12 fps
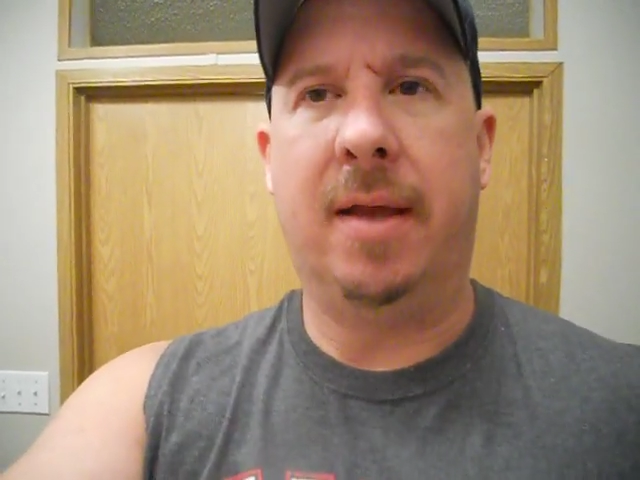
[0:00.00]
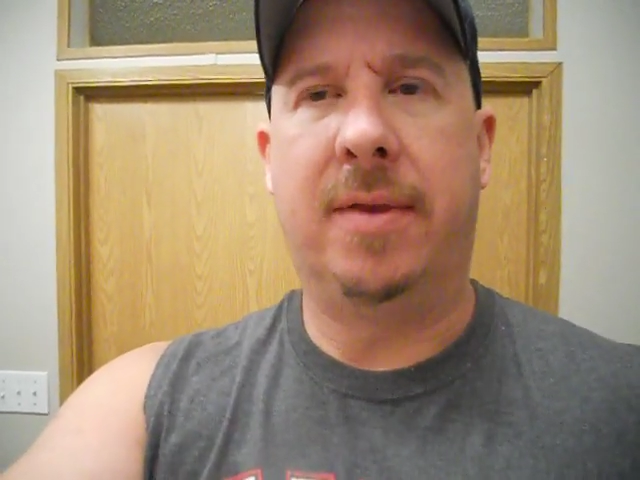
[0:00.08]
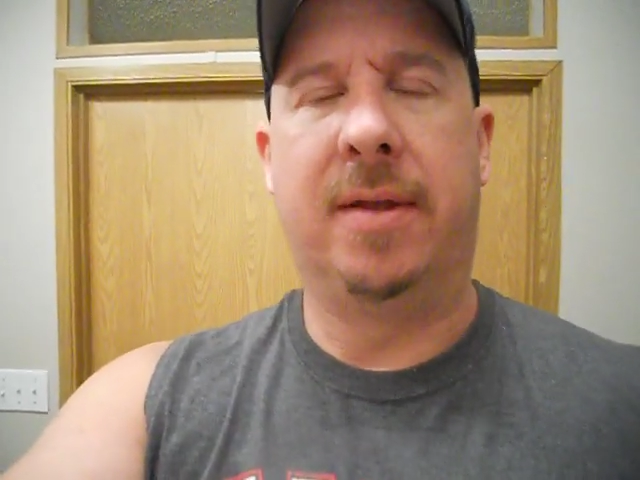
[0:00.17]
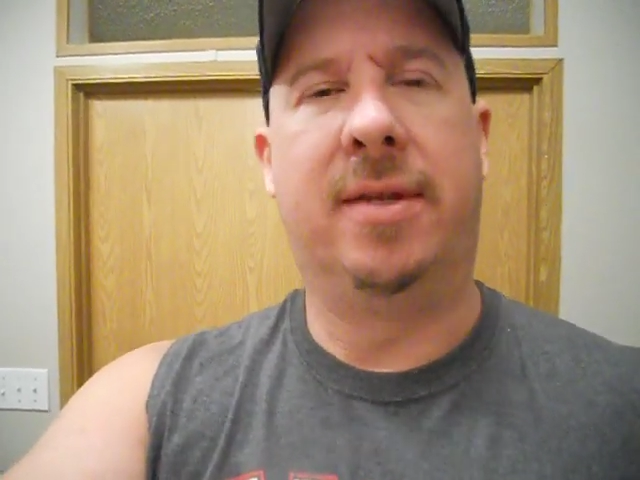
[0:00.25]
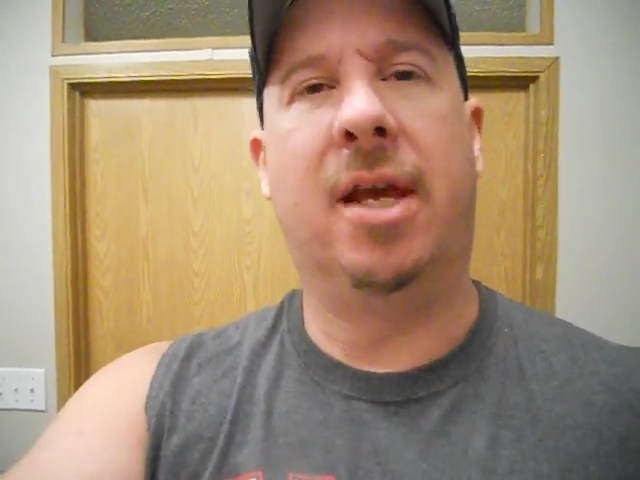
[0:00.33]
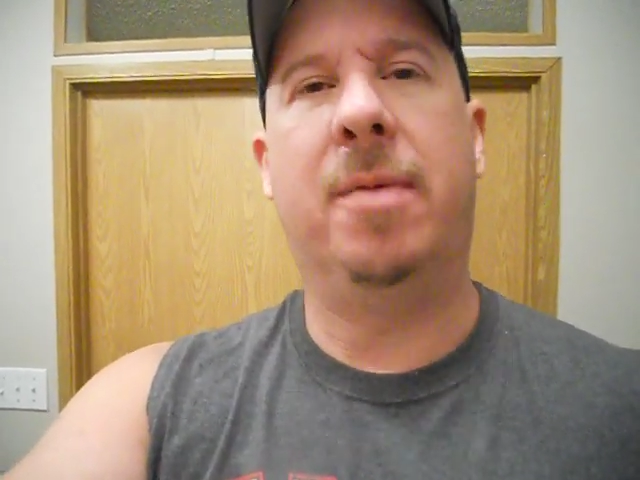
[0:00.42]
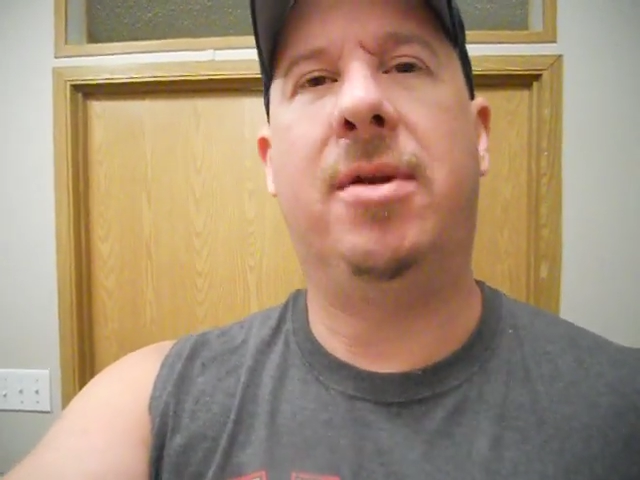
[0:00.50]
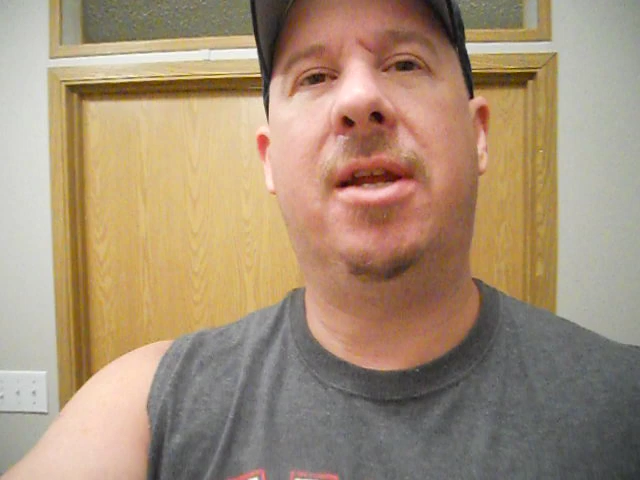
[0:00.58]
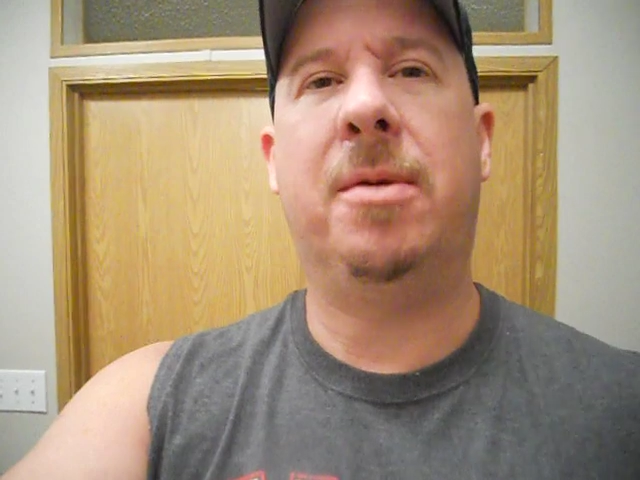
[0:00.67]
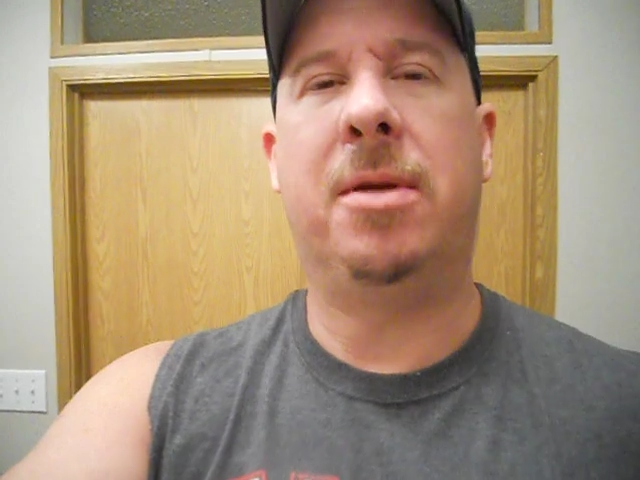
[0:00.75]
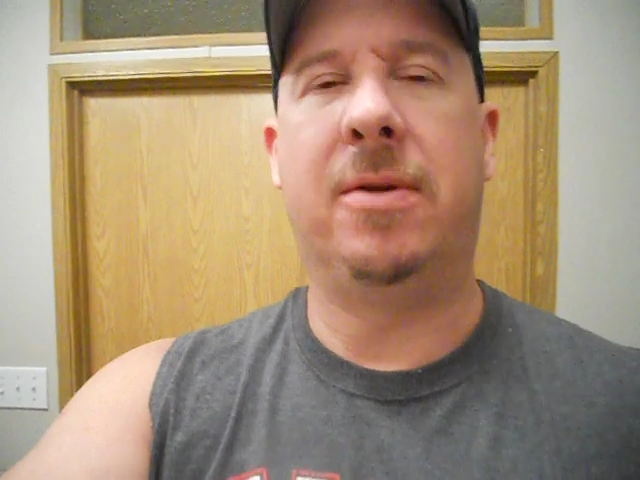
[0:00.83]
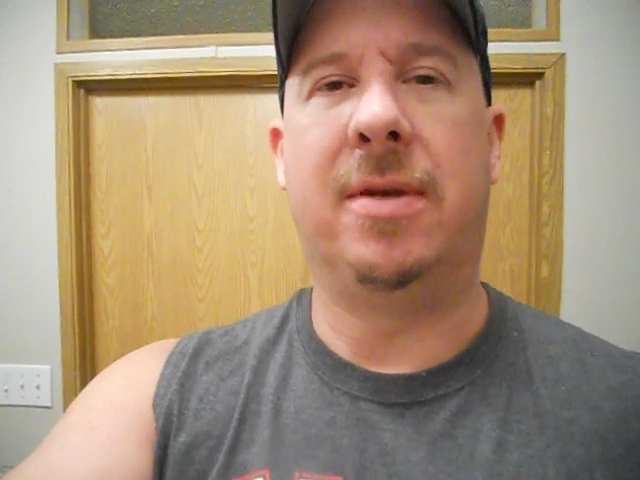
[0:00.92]
the
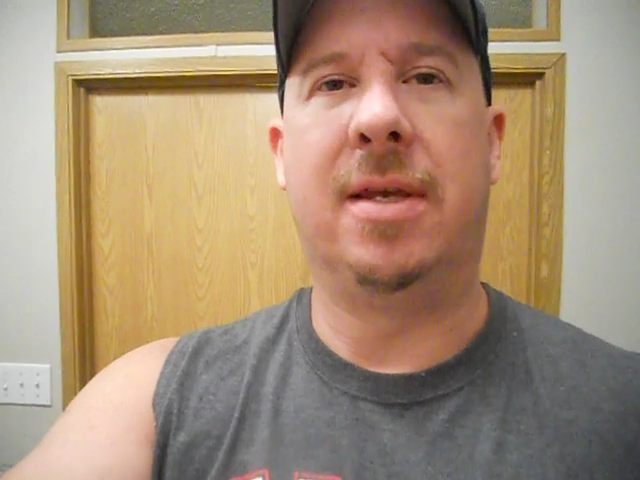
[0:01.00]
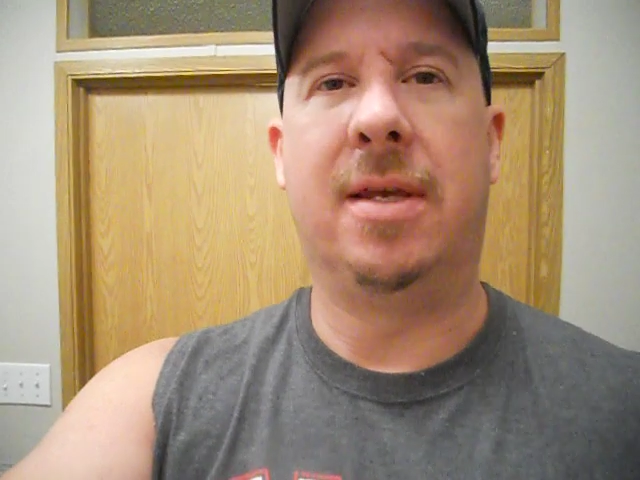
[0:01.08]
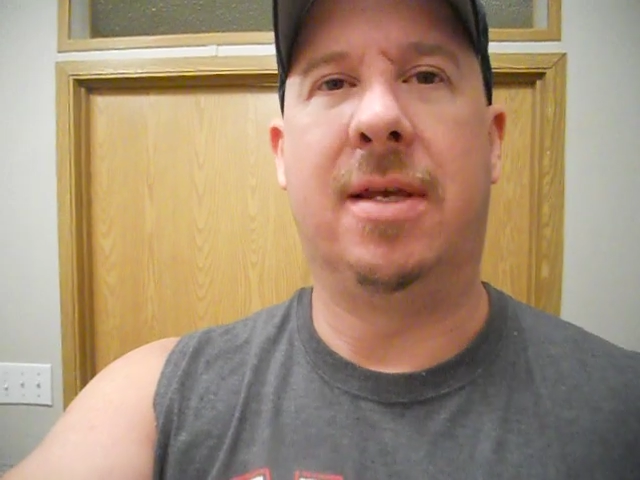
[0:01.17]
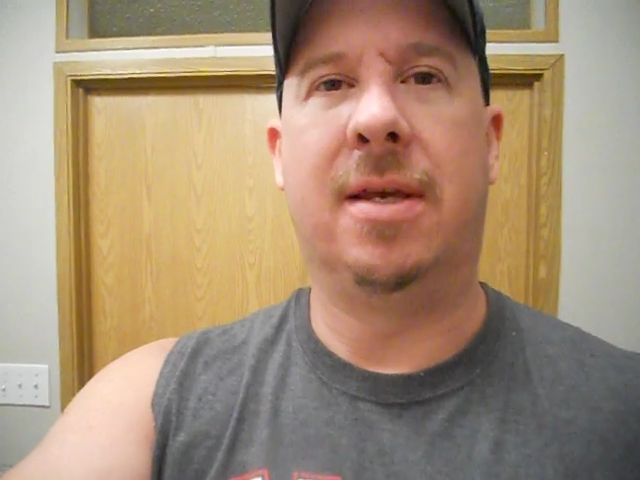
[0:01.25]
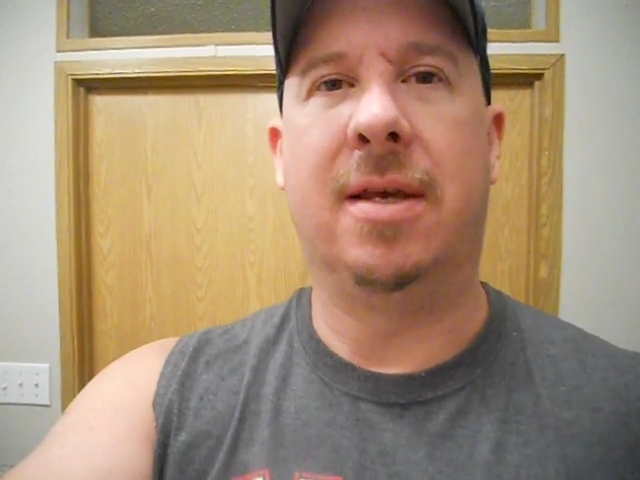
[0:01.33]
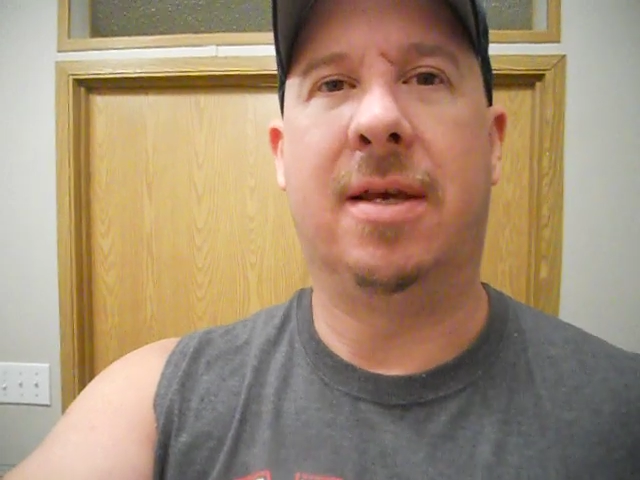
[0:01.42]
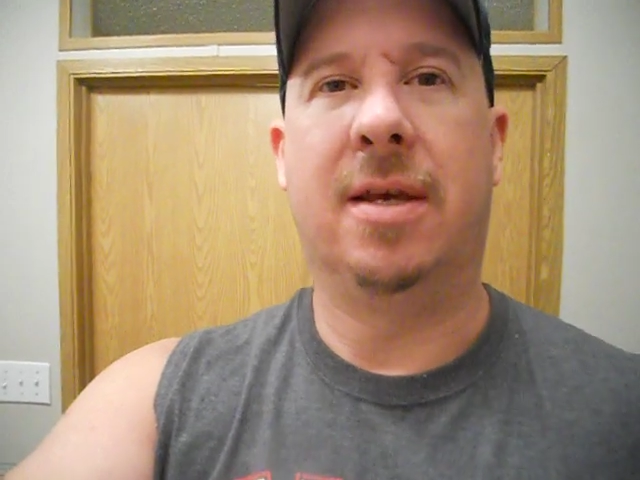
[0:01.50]
WWE